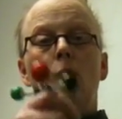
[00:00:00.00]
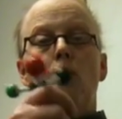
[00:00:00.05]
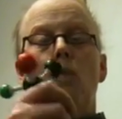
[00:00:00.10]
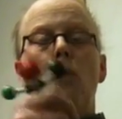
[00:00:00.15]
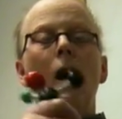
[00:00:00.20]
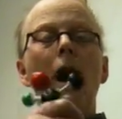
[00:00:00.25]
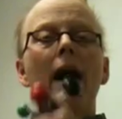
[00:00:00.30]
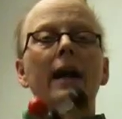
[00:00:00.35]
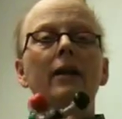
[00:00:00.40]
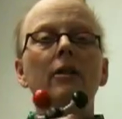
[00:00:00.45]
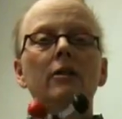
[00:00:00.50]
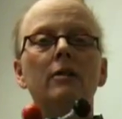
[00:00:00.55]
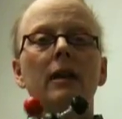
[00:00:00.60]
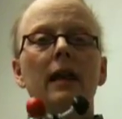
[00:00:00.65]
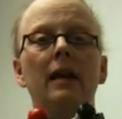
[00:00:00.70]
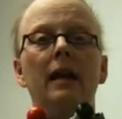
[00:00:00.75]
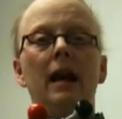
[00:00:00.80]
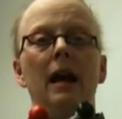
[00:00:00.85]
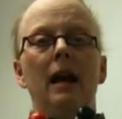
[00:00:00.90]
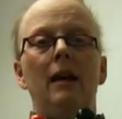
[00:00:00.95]
Why are
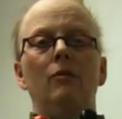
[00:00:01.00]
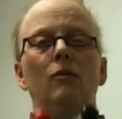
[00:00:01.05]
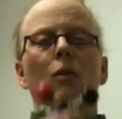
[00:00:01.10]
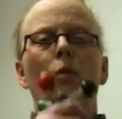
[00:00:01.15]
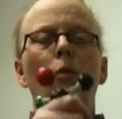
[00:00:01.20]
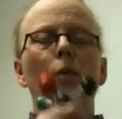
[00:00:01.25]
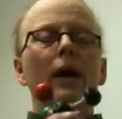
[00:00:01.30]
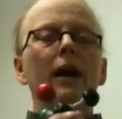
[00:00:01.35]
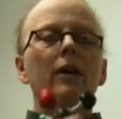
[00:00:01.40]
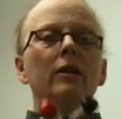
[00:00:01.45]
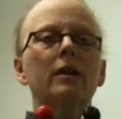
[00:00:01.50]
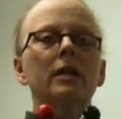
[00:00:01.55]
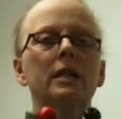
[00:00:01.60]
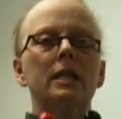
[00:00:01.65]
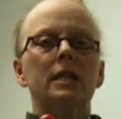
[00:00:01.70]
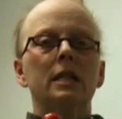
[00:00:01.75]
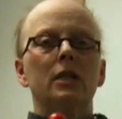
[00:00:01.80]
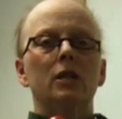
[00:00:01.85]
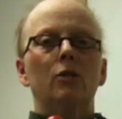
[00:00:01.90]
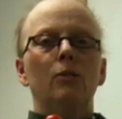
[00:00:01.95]
they chiral? Where
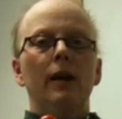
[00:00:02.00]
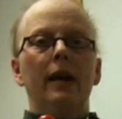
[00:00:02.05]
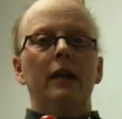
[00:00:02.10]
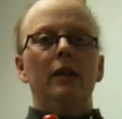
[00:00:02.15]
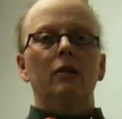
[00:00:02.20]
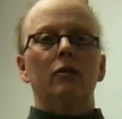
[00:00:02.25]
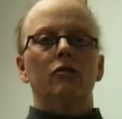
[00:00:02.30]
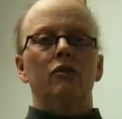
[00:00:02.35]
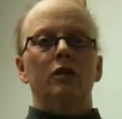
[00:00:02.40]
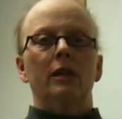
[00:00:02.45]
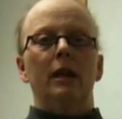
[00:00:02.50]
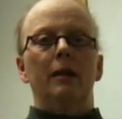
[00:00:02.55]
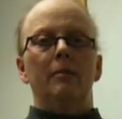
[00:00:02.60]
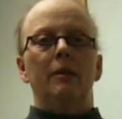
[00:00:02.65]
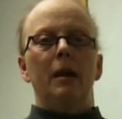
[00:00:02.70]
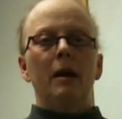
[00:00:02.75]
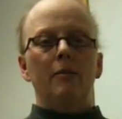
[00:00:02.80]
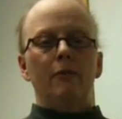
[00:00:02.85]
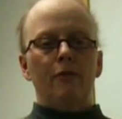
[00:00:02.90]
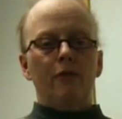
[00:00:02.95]
does this irregular
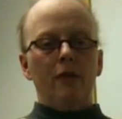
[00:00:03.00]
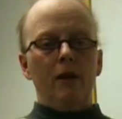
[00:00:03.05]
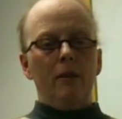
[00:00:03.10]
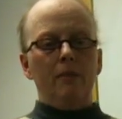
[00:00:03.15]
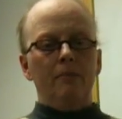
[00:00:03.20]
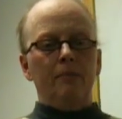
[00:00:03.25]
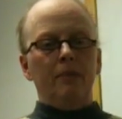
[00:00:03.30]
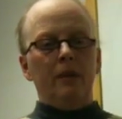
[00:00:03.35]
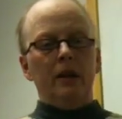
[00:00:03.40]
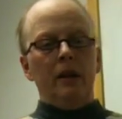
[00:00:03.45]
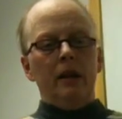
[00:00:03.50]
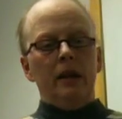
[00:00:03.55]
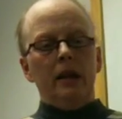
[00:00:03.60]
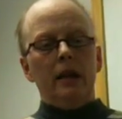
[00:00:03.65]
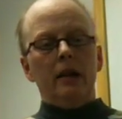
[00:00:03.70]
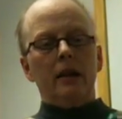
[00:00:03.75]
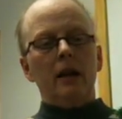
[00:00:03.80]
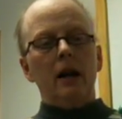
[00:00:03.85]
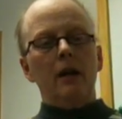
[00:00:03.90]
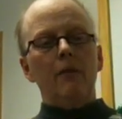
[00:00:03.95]
shape come from?
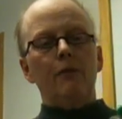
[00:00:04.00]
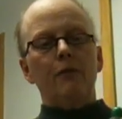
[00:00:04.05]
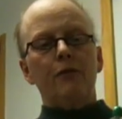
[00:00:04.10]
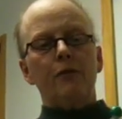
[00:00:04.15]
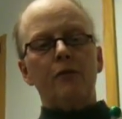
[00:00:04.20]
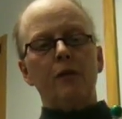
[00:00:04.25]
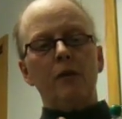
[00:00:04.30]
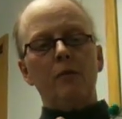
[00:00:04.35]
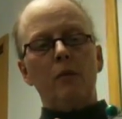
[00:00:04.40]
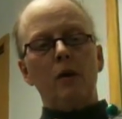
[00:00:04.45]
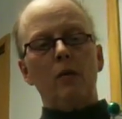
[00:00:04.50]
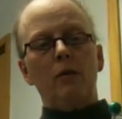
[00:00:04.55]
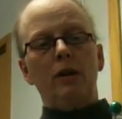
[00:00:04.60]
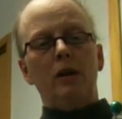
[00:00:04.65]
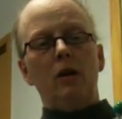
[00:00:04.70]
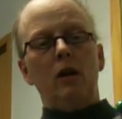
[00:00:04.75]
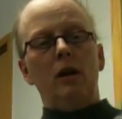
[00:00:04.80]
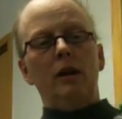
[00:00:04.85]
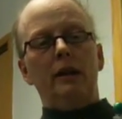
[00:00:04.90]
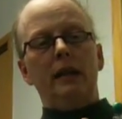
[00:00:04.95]
It comes from what we
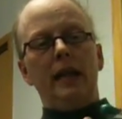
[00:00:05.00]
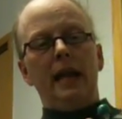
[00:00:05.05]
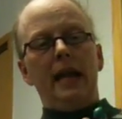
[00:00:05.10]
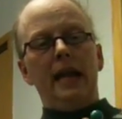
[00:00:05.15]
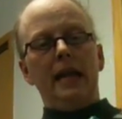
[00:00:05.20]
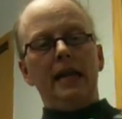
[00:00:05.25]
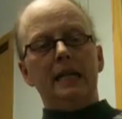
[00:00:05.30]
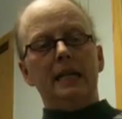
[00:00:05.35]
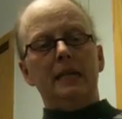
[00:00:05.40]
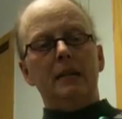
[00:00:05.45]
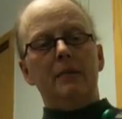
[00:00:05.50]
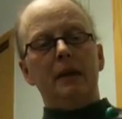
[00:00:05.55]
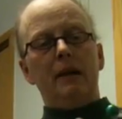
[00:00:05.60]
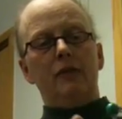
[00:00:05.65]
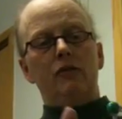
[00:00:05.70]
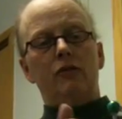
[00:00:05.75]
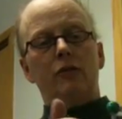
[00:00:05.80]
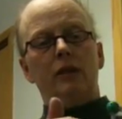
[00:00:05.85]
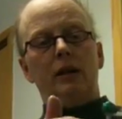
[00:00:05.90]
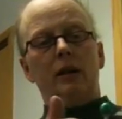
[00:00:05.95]
call an
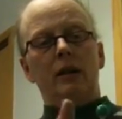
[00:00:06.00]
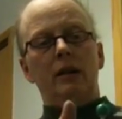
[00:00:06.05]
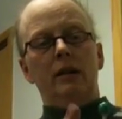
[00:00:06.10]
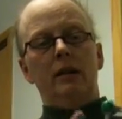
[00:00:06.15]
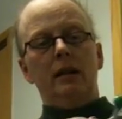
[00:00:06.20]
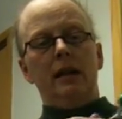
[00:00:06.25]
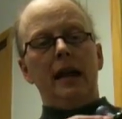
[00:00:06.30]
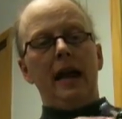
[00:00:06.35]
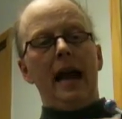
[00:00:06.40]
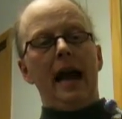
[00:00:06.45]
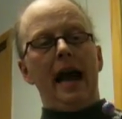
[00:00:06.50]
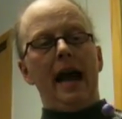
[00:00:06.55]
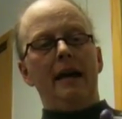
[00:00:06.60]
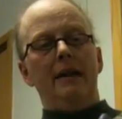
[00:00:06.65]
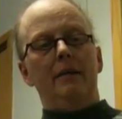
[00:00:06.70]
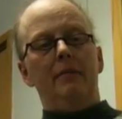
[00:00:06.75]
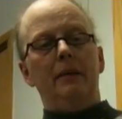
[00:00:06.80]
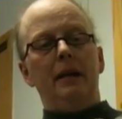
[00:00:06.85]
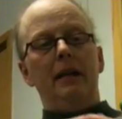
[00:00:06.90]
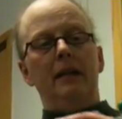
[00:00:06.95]
asymmetric
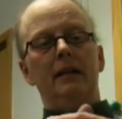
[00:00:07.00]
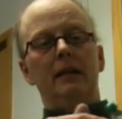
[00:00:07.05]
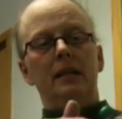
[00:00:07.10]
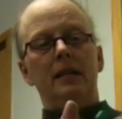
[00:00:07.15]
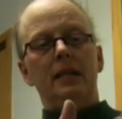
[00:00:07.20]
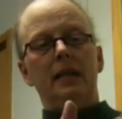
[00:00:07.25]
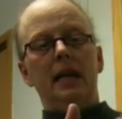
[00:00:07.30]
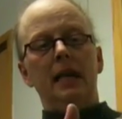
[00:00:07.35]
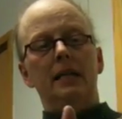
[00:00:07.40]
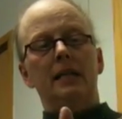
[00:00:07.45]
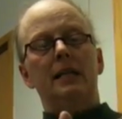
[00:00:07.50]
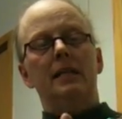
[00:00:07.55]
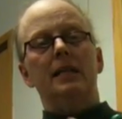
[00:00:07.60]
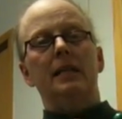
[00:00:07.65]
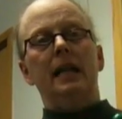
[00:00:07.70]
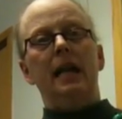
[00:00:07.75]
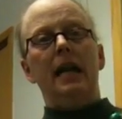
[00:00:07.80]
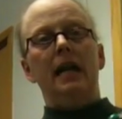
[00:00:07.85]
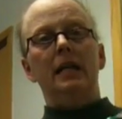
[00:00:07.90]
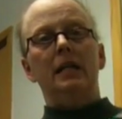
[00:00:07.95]
atom, and in this case it's
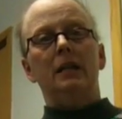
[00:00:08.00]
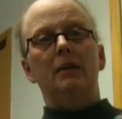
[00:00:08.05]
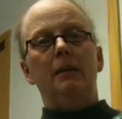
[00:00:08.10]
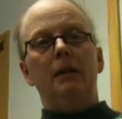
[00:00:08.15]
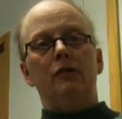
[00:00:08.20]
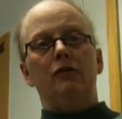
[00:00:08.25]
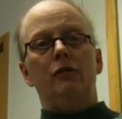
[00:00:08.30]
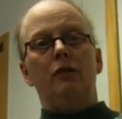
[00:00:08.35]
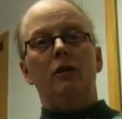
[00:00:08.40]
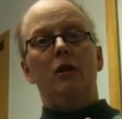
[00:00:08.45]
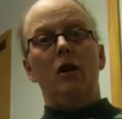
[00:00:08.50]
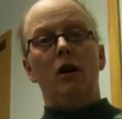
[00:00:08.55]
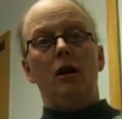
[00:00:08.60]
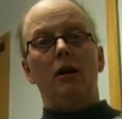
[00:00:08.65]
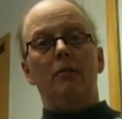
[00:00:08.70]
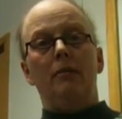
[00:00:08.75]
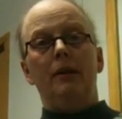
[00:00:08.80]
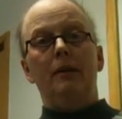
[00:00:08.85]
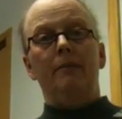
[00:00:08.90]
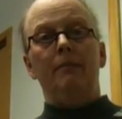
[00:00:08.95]
an asymmetric
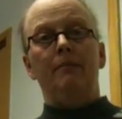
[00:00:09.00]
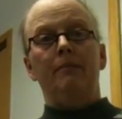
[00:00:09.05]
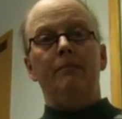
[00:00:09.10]
carbon.